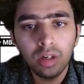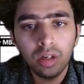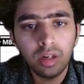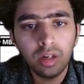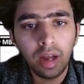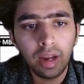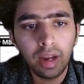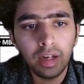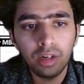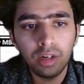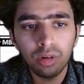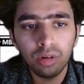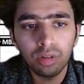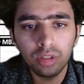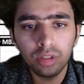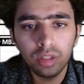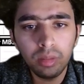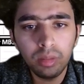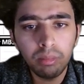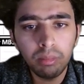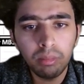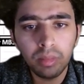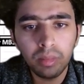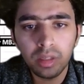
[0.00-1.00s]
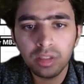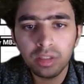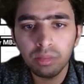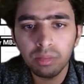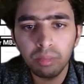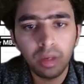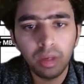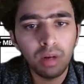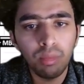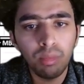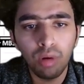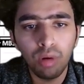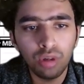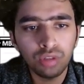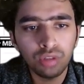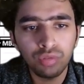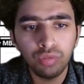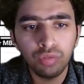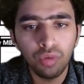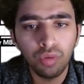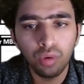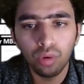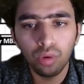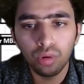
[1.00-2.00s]
write on the mailbox
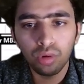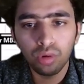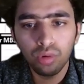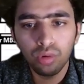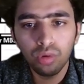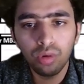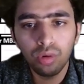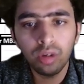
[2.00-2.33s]
4.